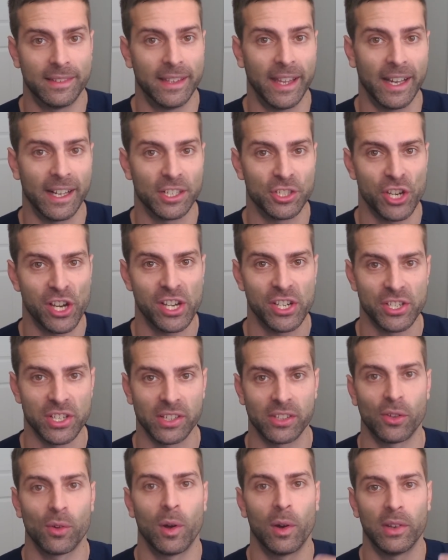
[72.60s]
data
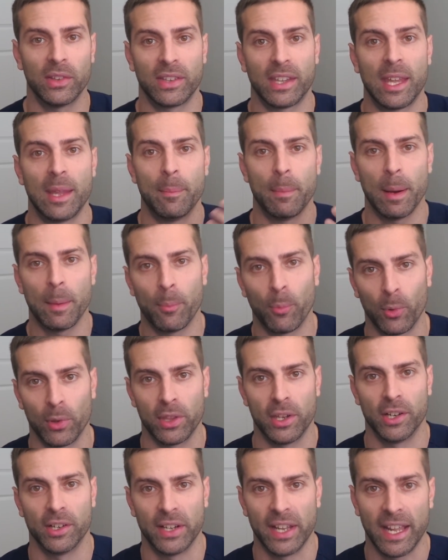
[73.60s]
changes. So always keep up
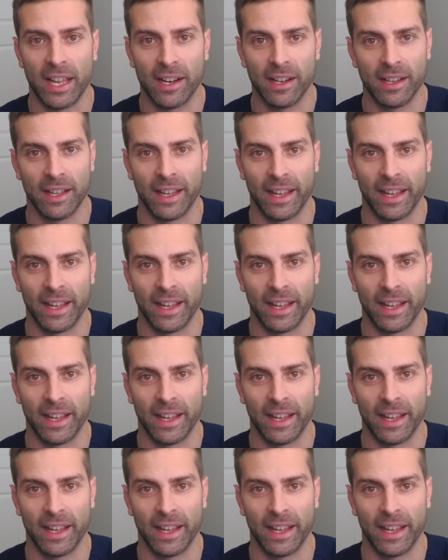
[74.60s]
with your data